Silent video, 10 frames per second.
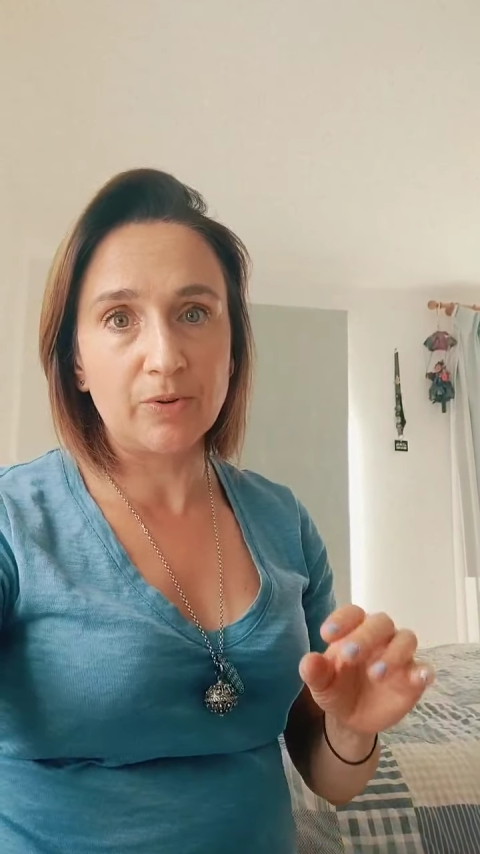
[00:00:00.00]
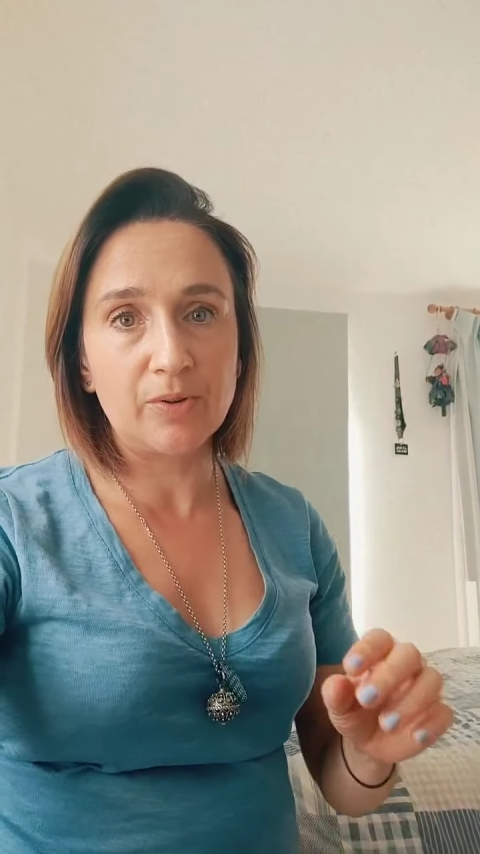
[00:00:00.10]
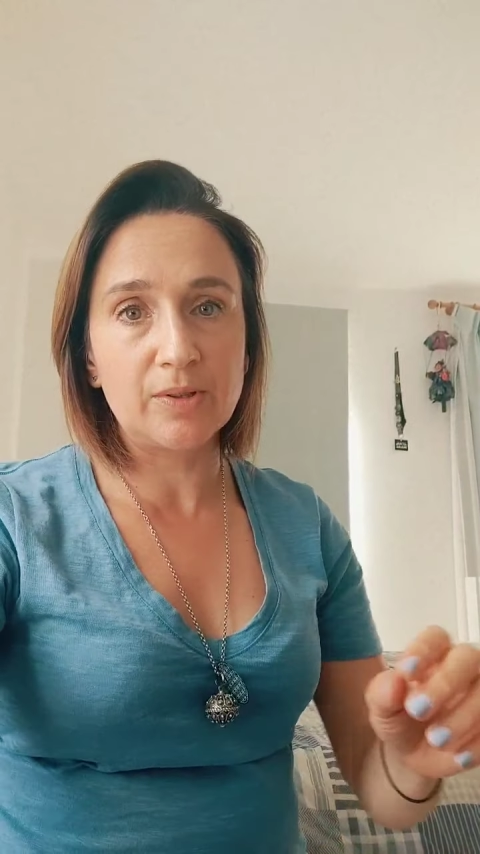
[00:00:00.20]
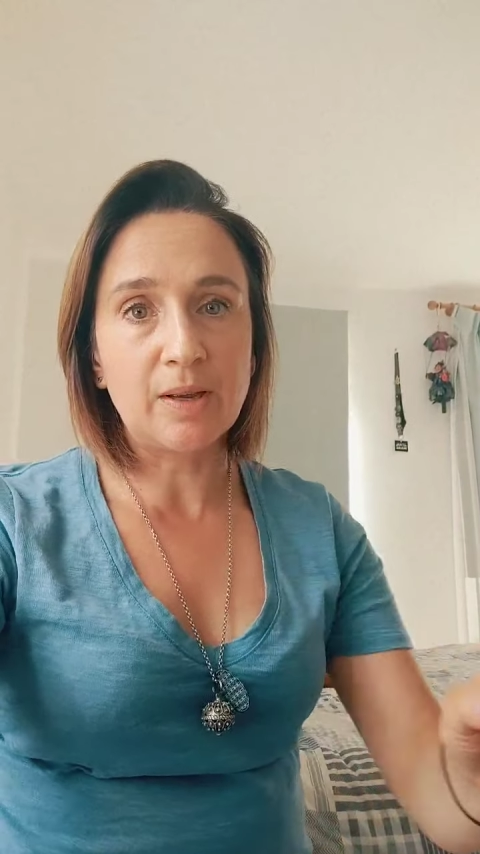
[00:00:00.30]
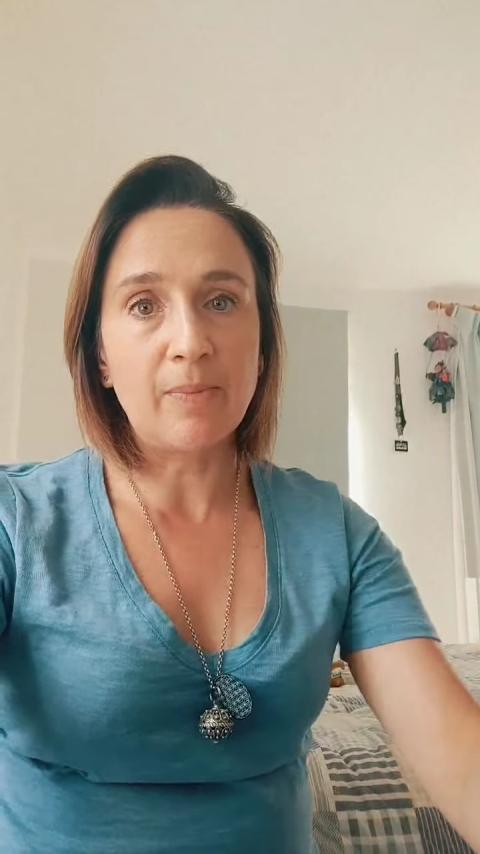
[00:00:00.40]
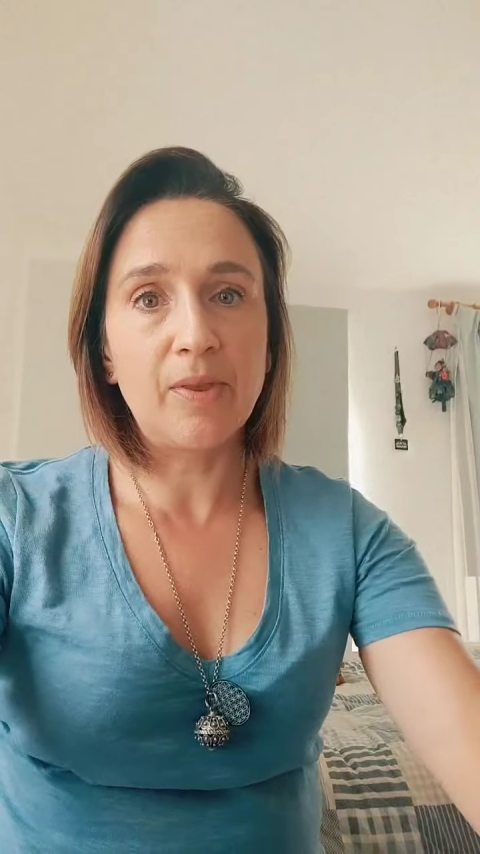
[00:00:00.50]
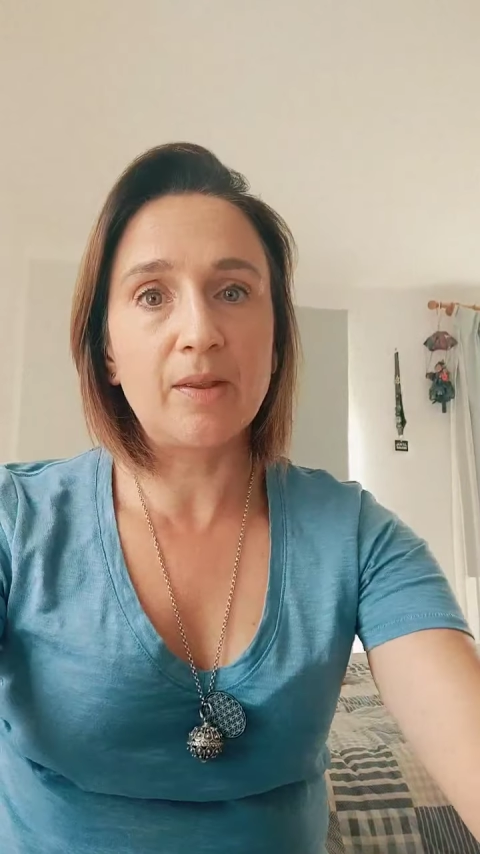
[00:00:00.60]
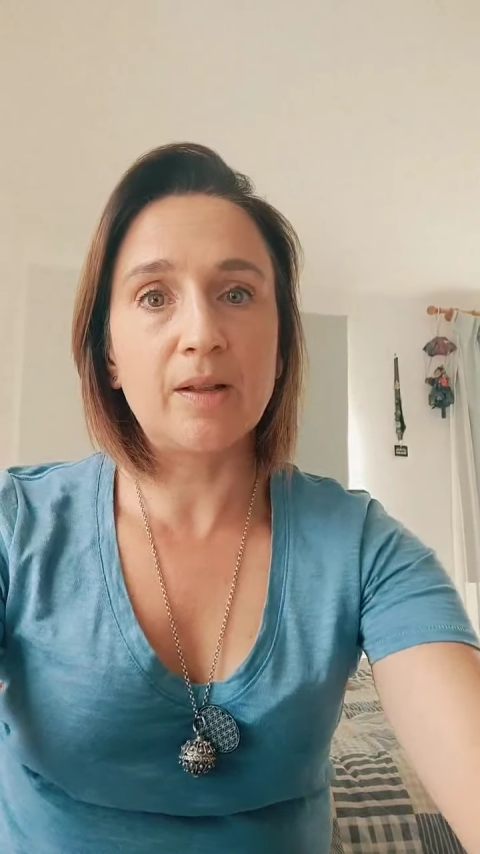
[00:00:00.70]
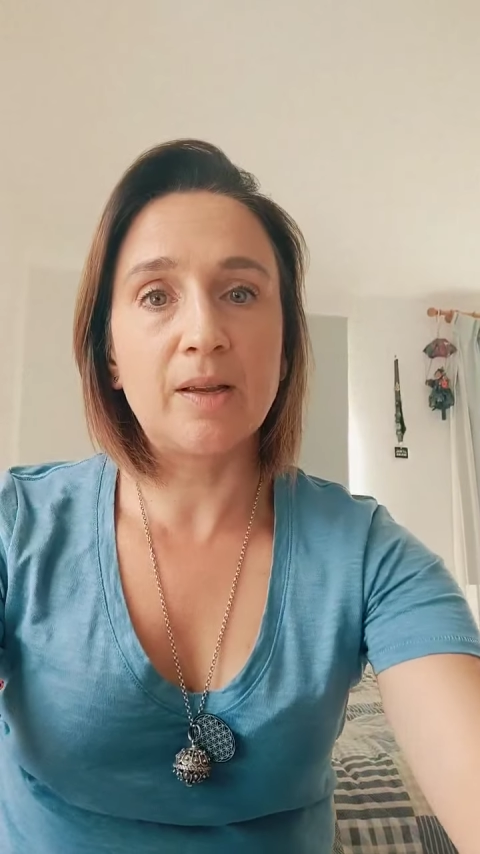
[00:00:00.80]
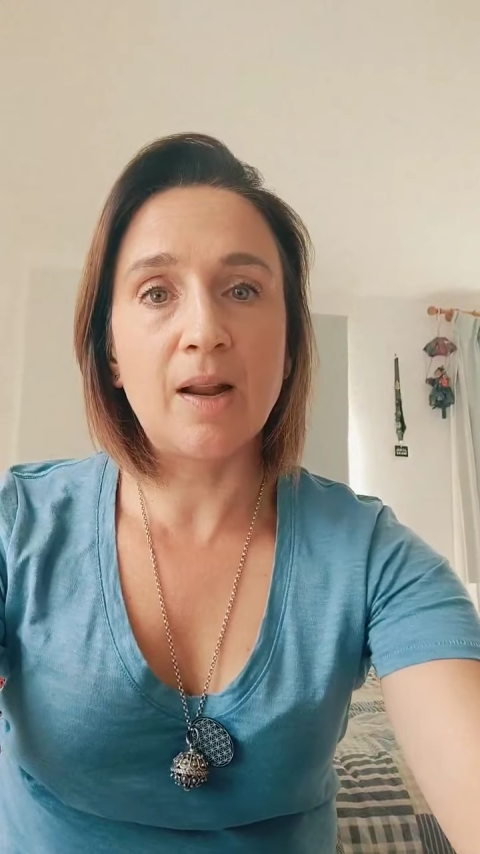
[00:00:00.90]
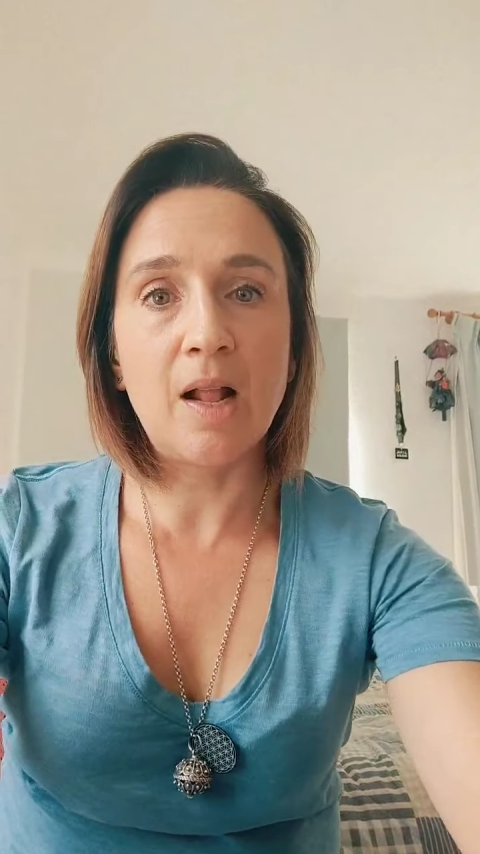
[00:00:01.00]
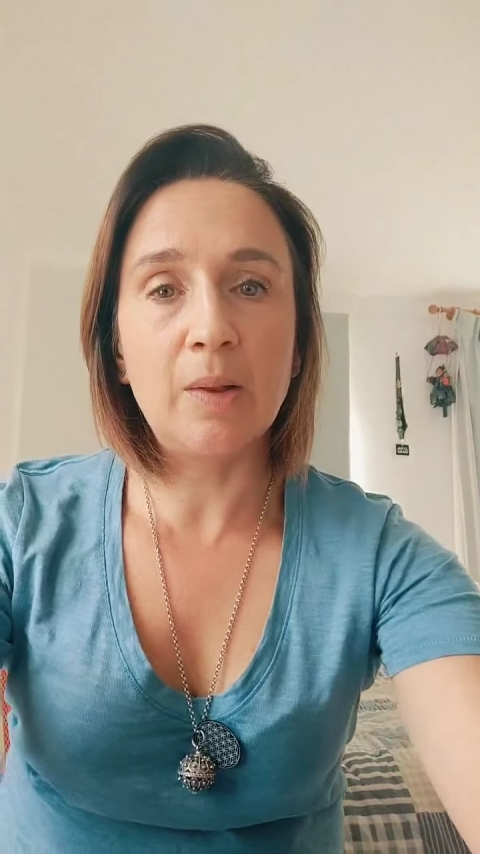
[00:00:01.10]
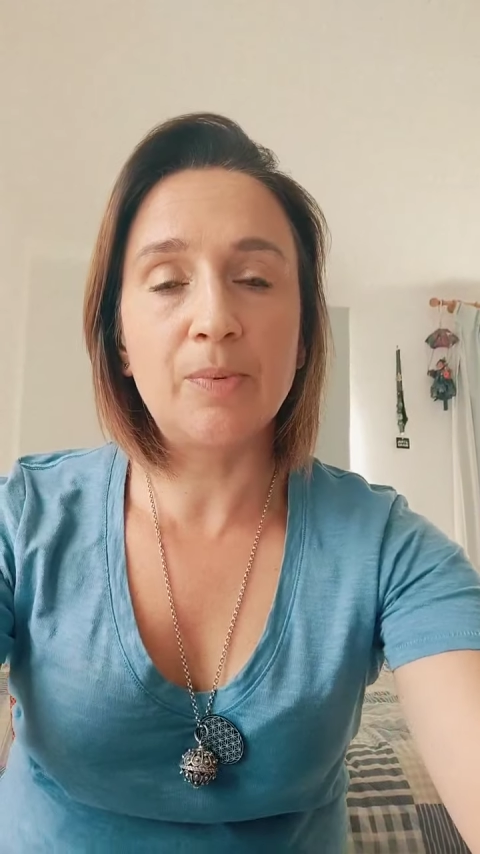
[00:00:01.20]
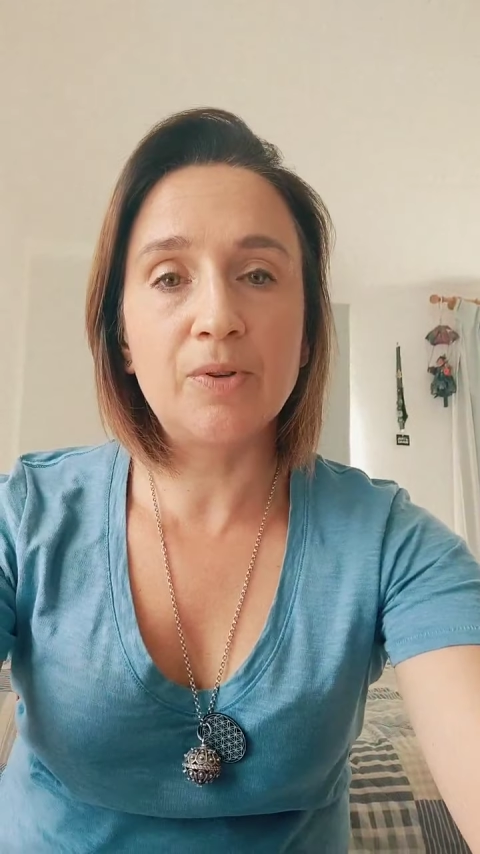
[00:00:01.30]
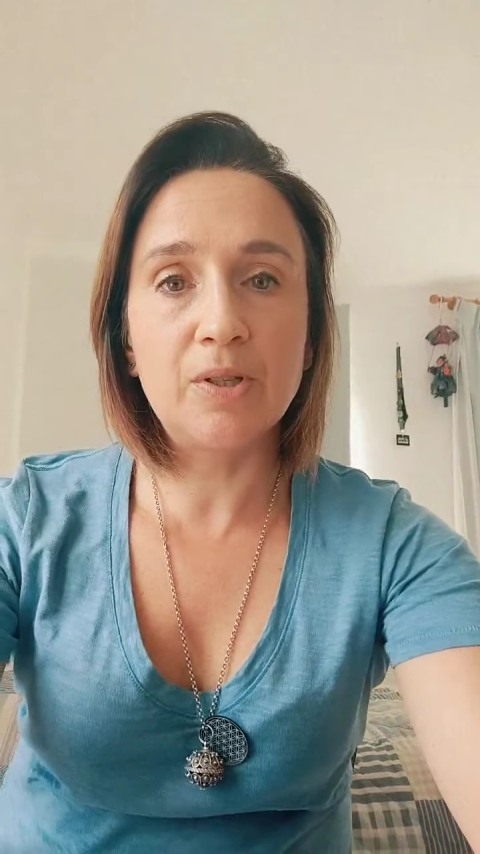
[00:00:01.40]
with you something that can
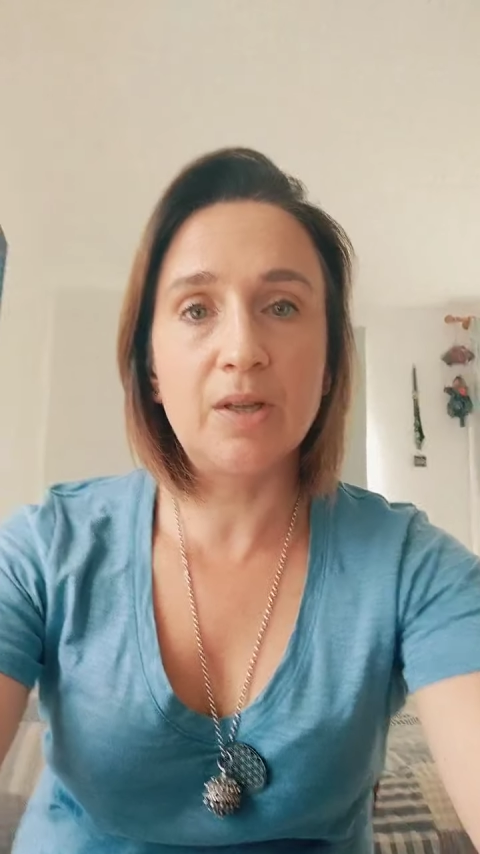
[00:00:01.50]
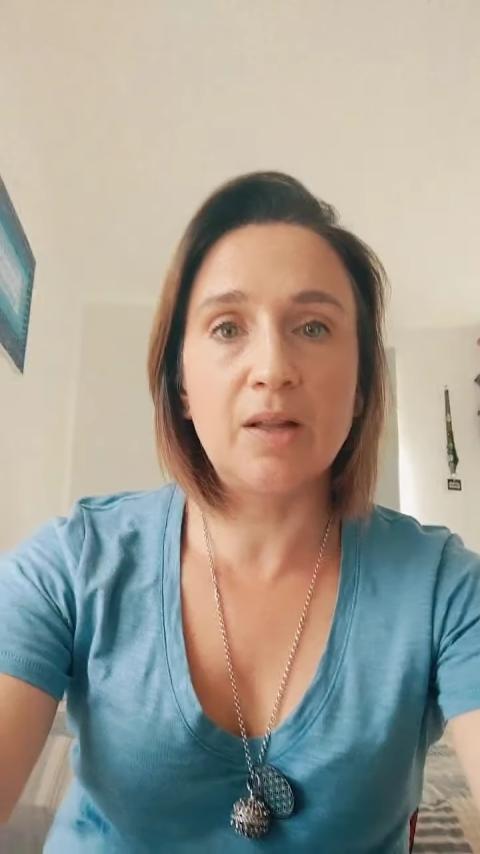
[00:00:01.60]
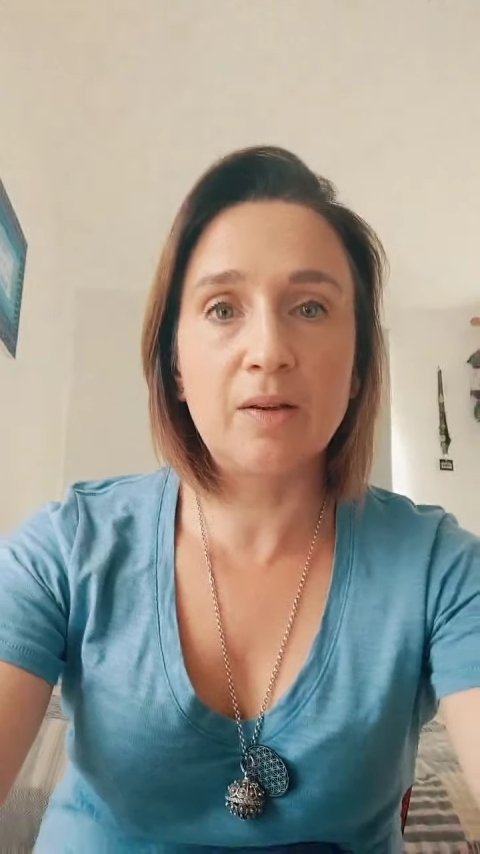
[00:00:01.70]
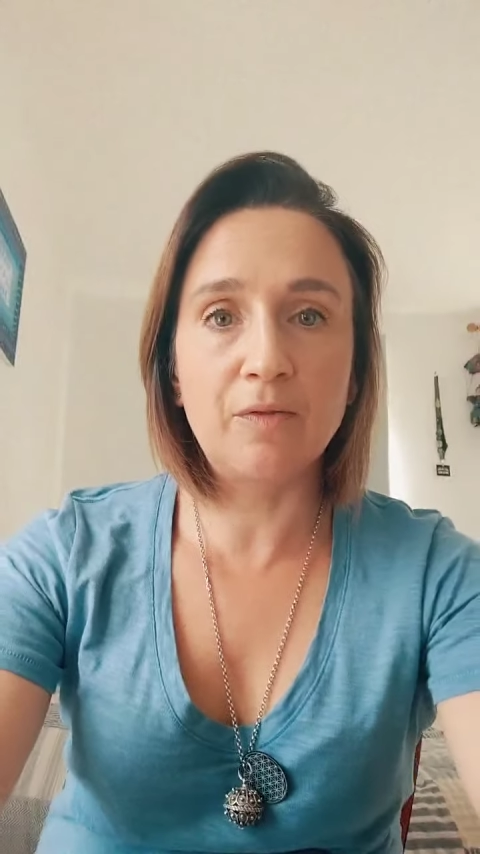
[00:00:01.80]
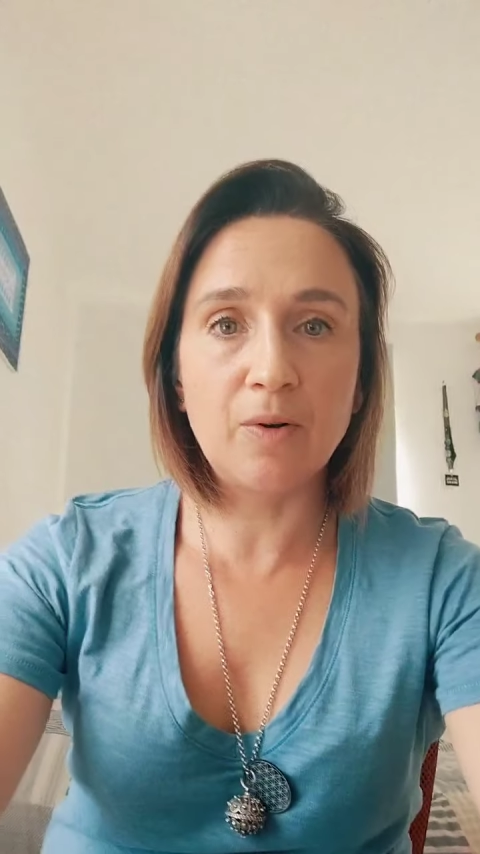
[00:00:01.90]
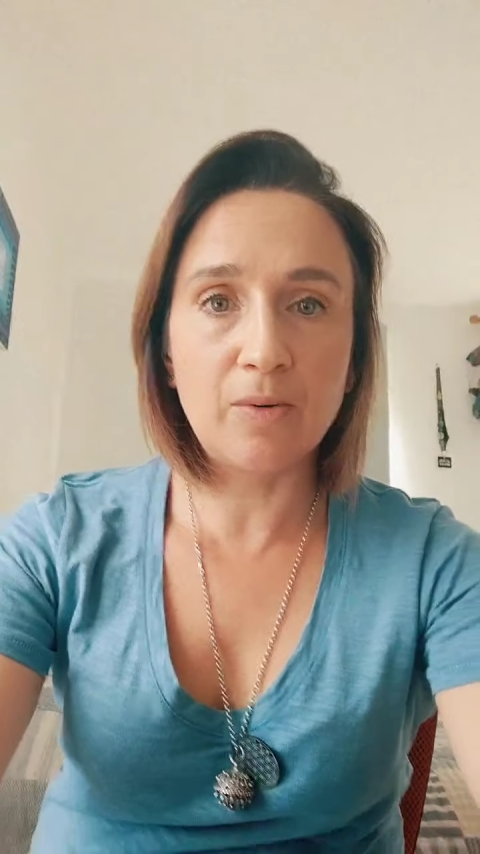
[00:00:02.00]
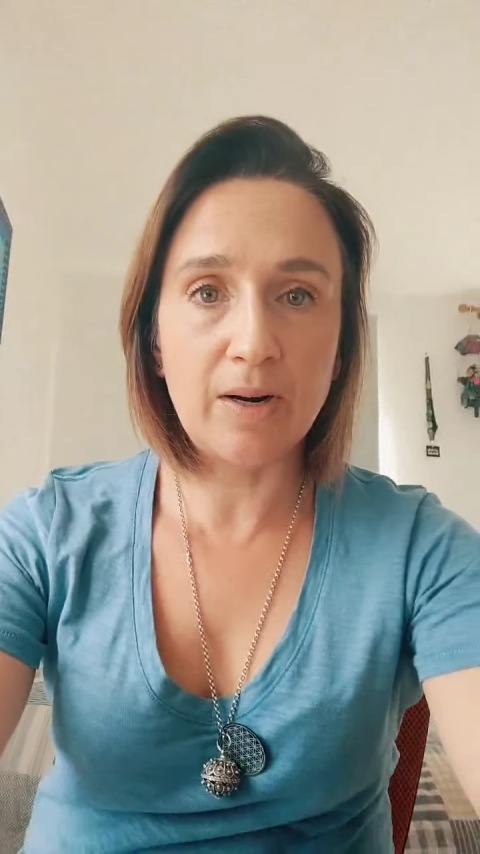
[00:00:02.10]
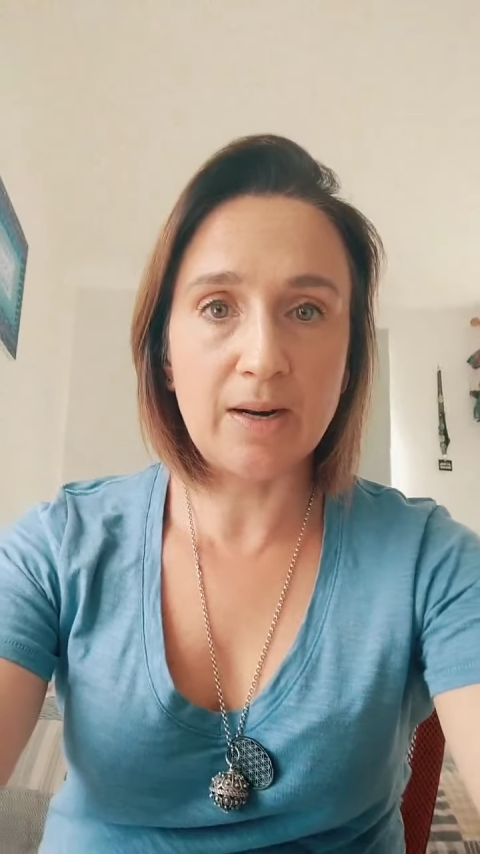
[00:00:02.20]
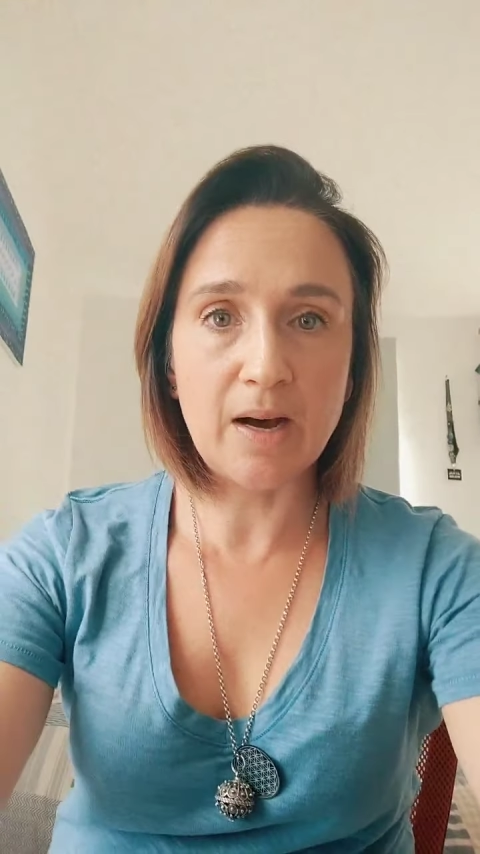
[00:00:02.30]
help you to get the fluoride